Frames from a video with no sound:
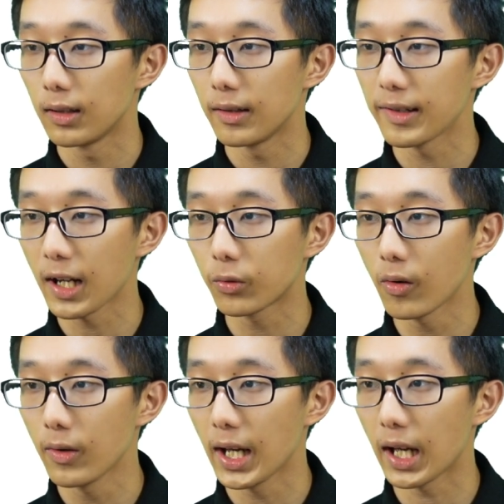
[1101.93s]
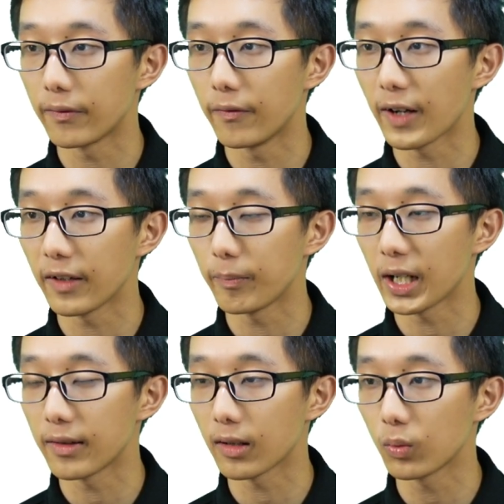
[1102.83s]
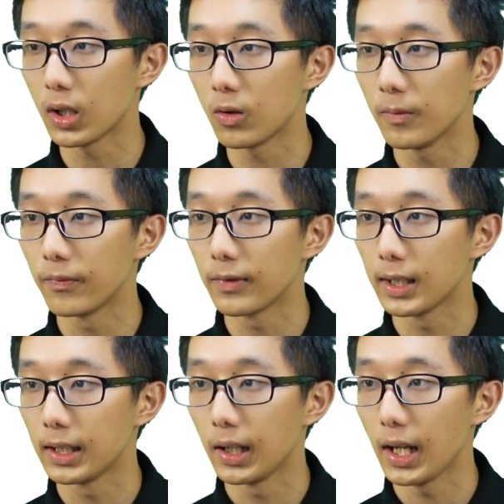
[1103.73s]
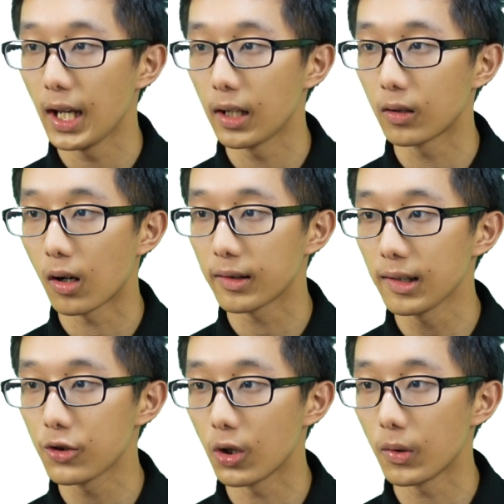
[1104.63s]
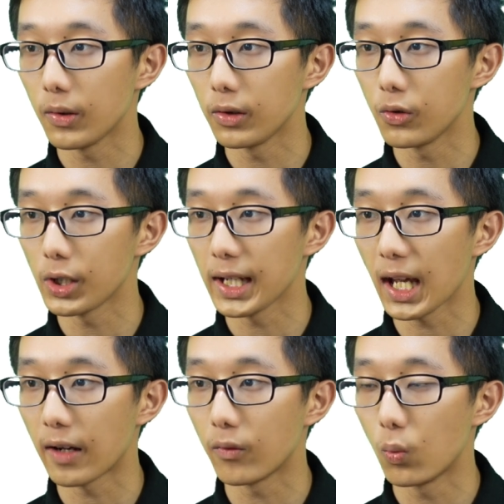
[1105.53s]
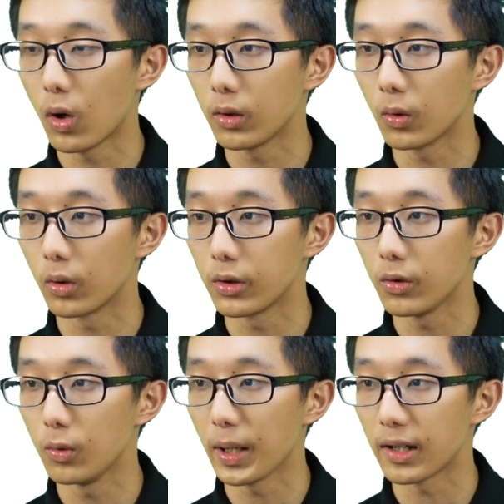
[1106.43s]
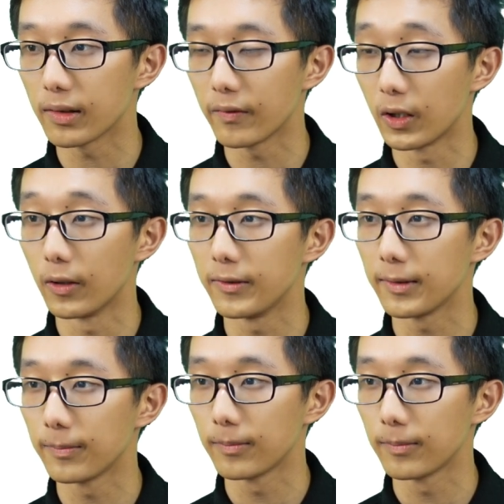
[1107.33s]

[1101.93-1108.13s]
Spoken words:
Sacral have 5 pairs as well, and coccygeal usually have 1 or 2 pairs of nerves.